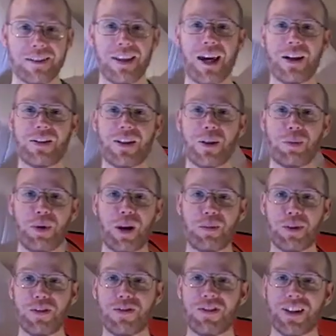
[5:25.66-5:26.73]
that was Air Pup
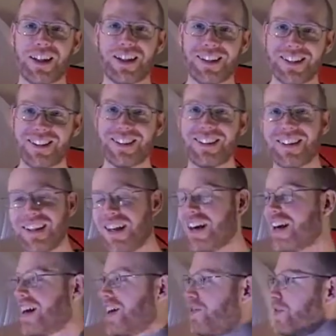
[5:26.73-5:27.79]
in flight.
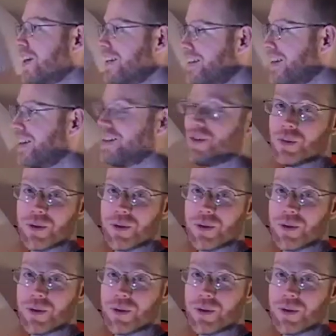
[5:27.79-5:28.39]
Uh, flight tests were